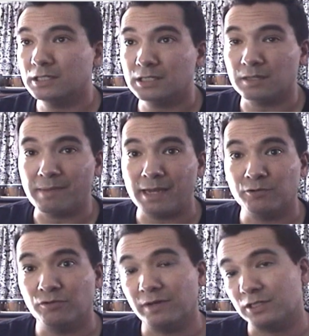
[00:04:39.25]
This is the main
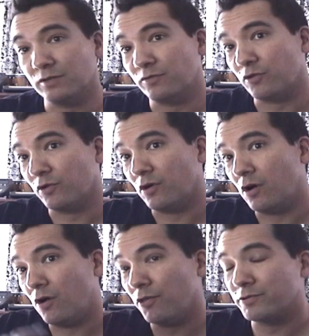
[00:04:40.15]
groove engine for
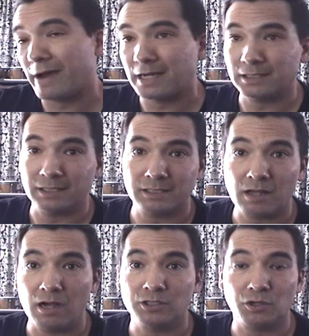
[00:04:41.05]
all the tracks in the
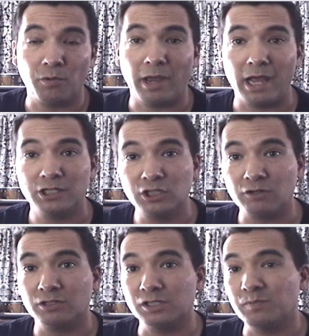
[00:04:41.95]
song. So
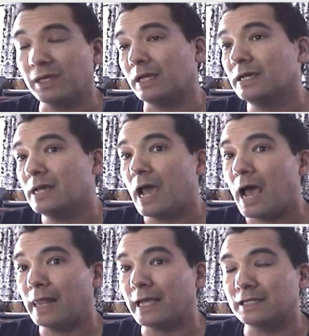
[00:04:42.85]
generally speaking,
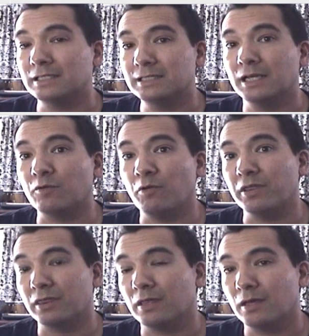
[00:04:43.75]
I like to stick
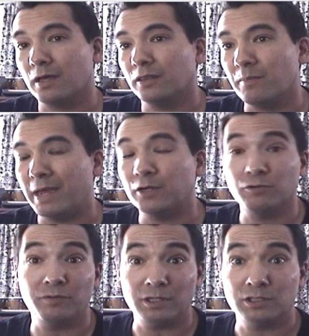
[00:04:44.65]
with the main
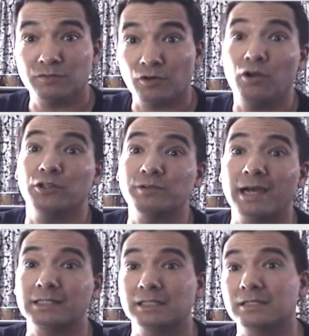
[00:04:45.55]
groove engine for all the
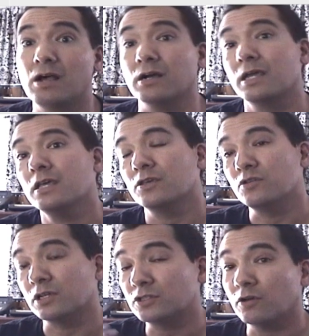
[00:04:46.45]
tracks in the song.
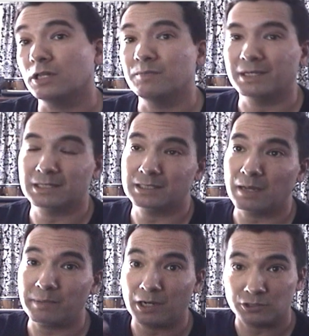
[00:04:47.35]
You can totally mix this
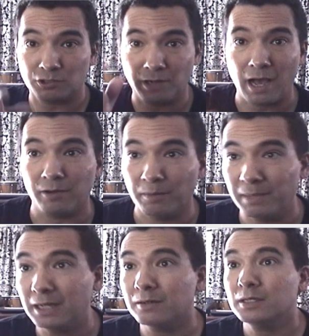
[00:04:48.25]
up, and I'll show you how in a
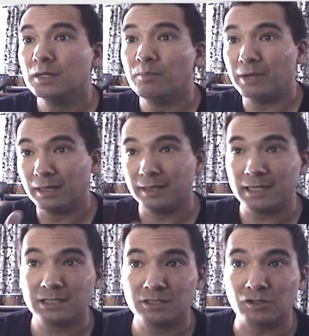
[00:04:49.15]
minute. But
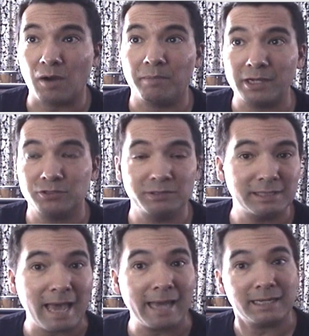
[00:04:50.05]
let's start by
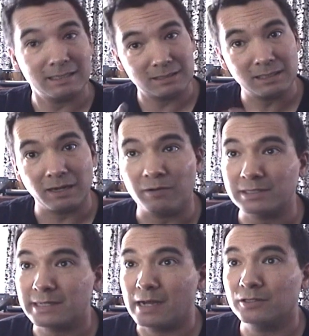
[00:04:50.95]
doing that and seeing how
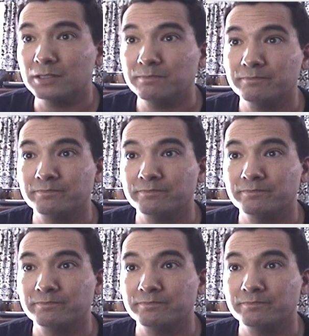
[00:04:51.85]
it sounds.